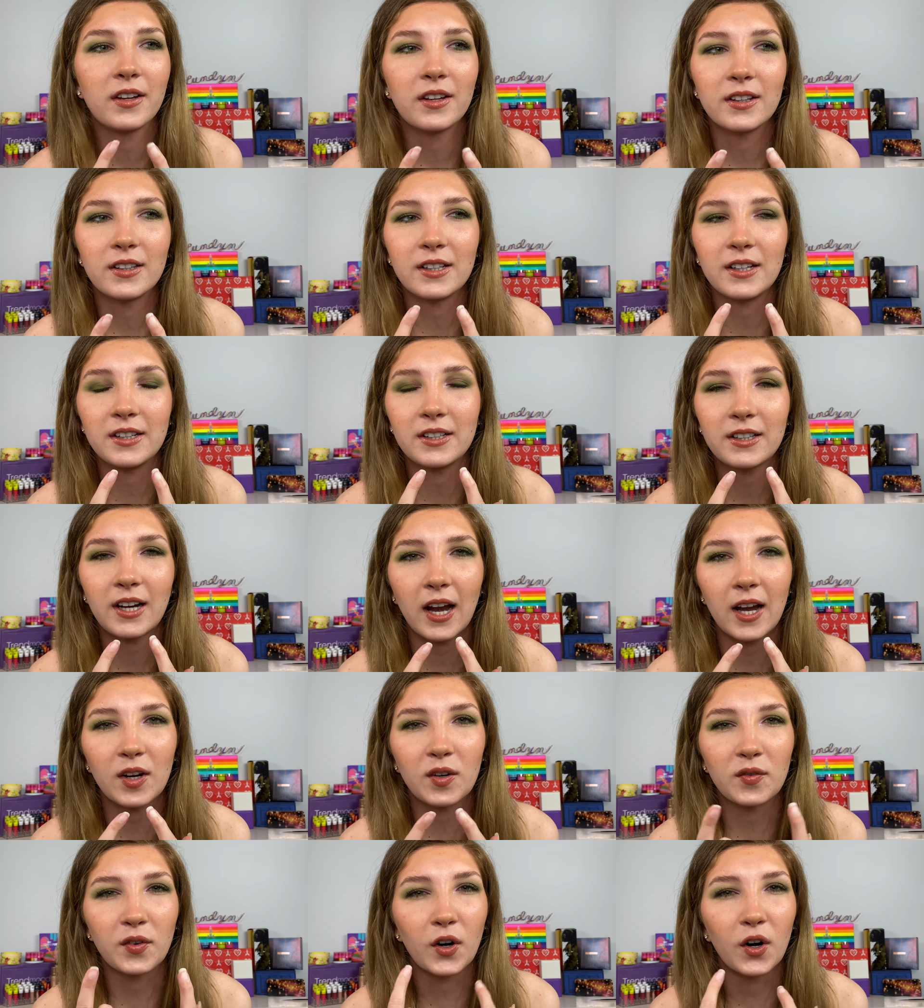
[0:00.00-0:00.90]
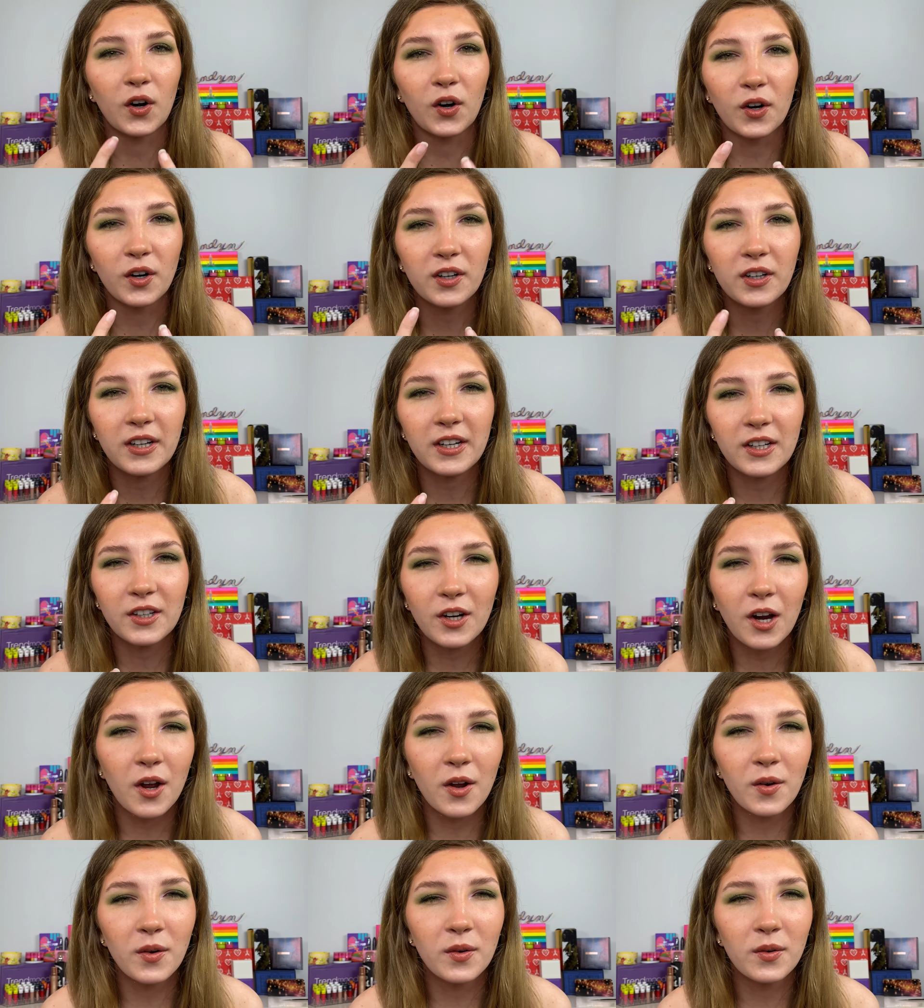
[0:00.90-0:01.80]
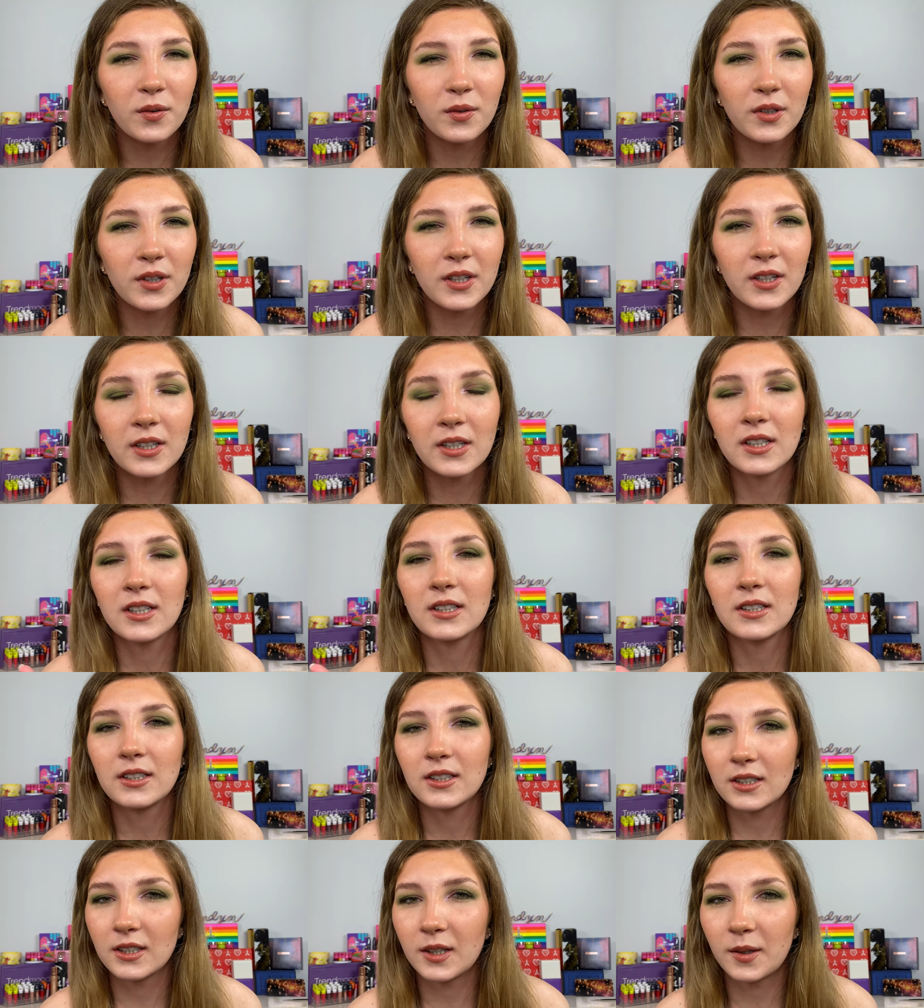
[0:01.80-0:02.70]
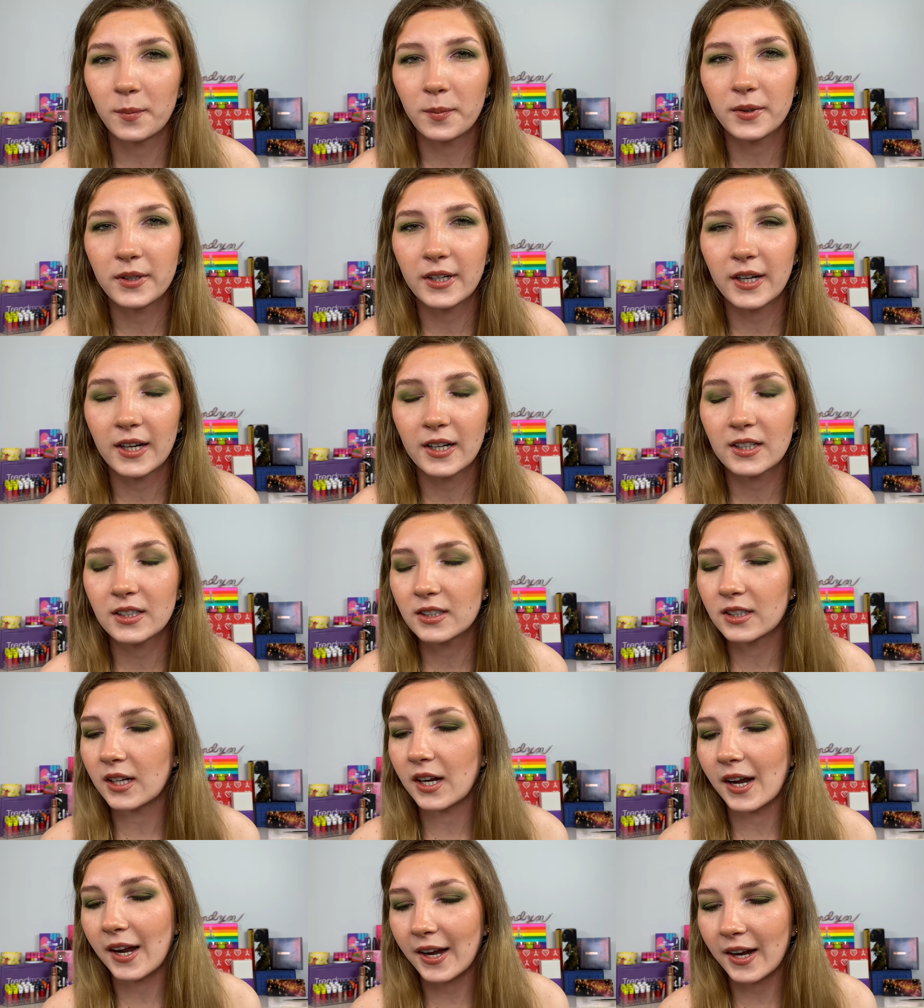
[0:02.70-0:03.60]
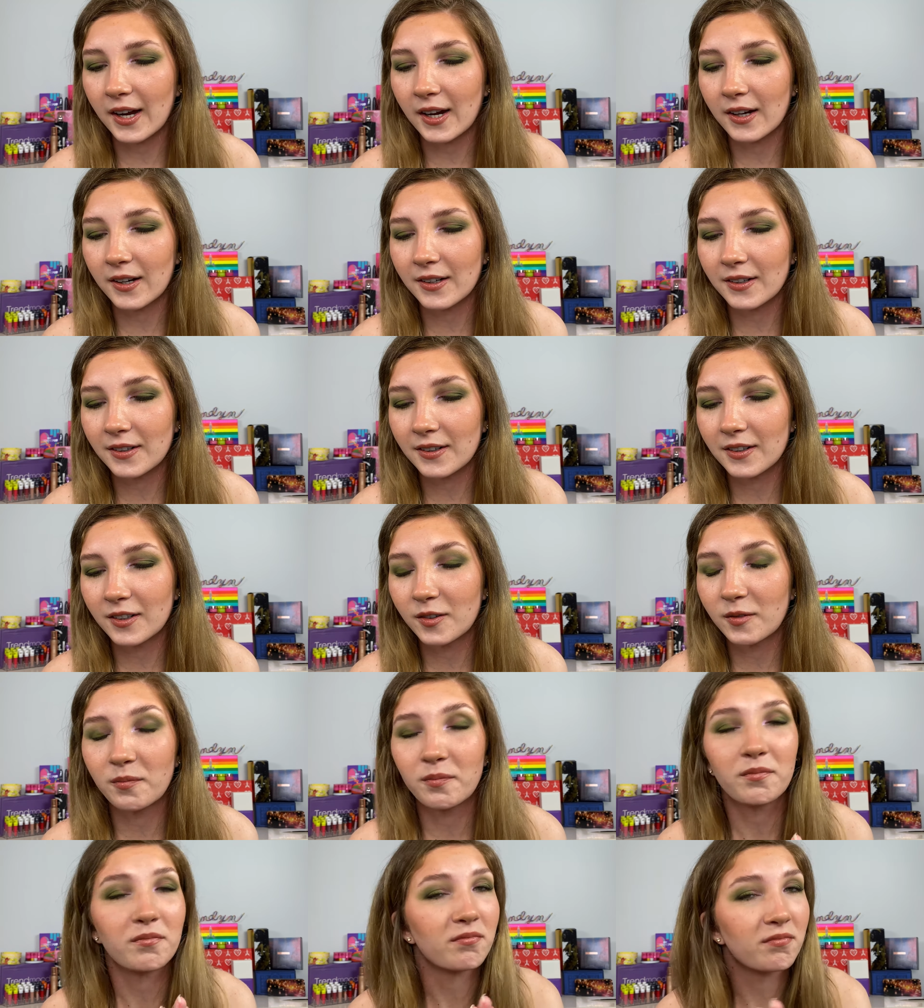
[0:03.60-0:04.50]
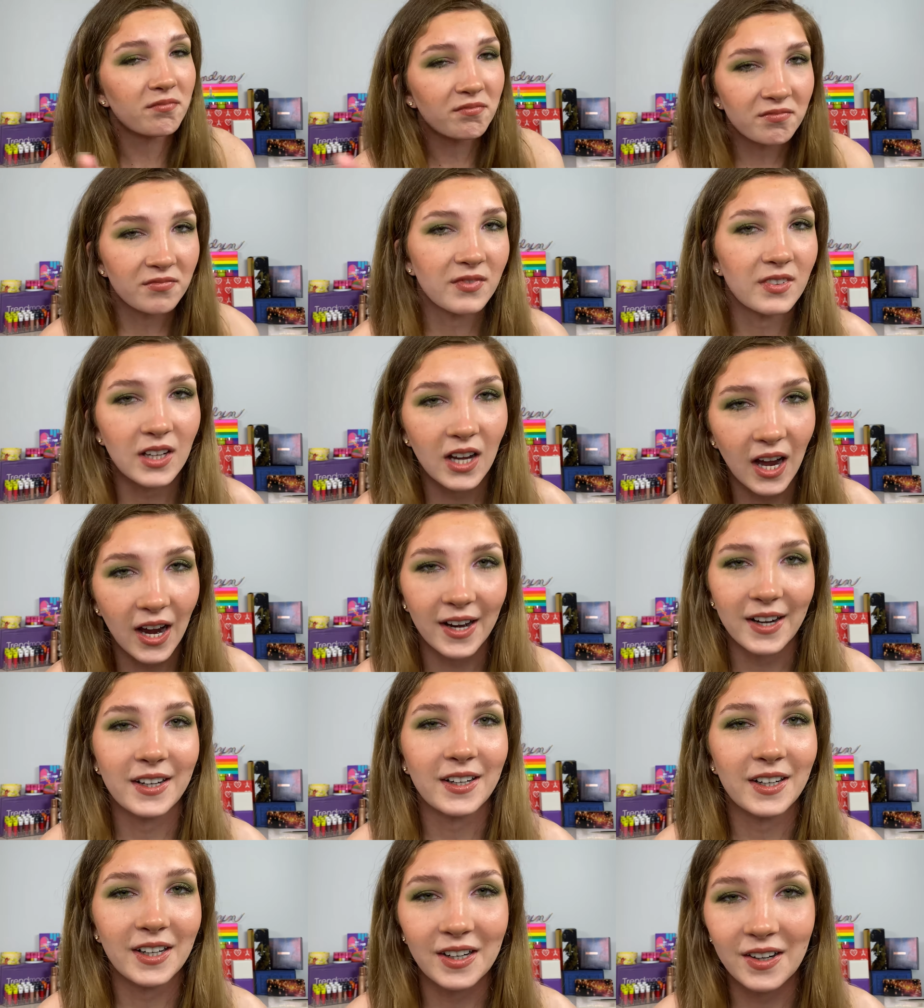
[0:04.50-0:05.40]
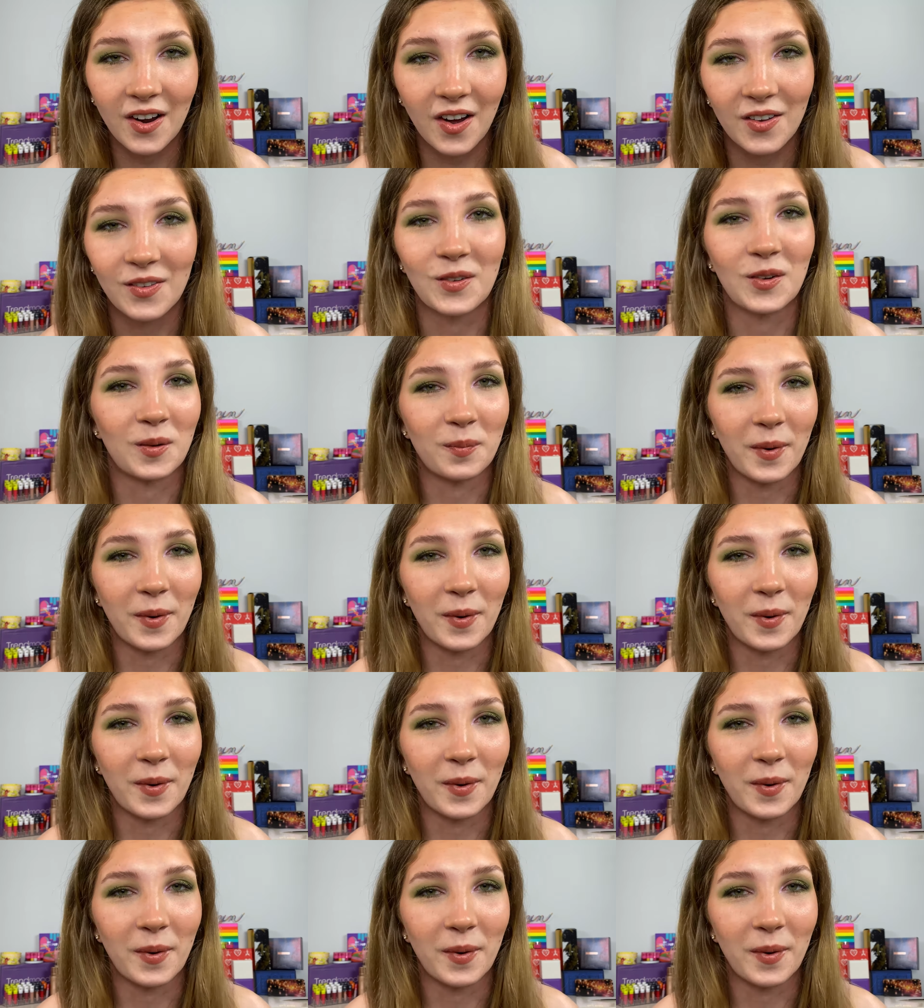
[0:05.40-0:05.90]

these kind of earthy toned lipsticks and I cannot look